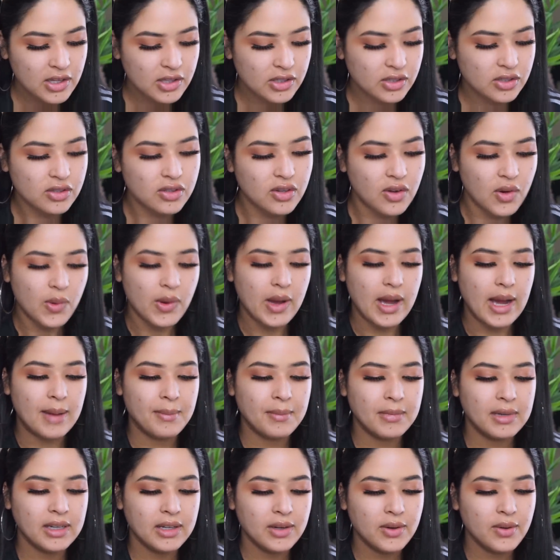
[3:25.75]
So I'm
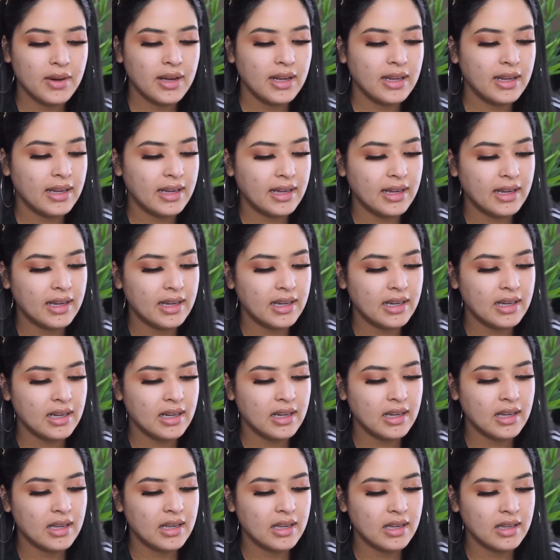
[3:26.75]
gonna go ahead,
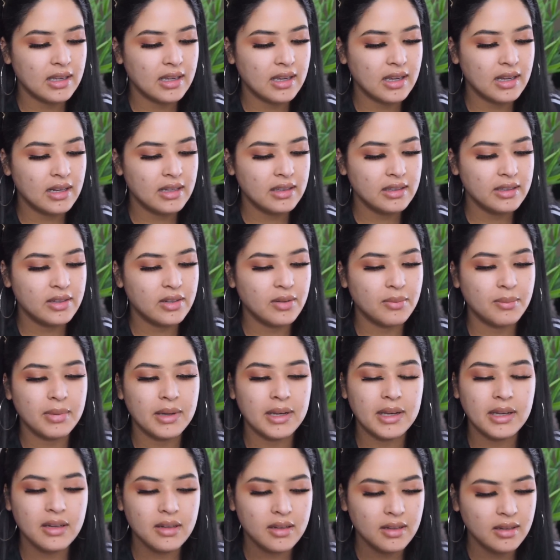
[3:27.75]
get a little
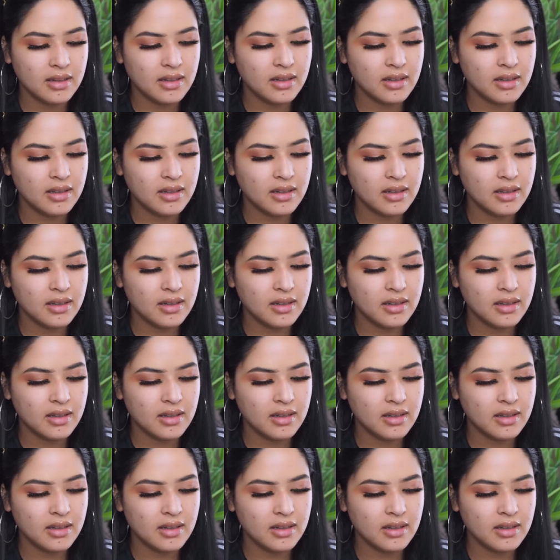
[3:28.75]
bit,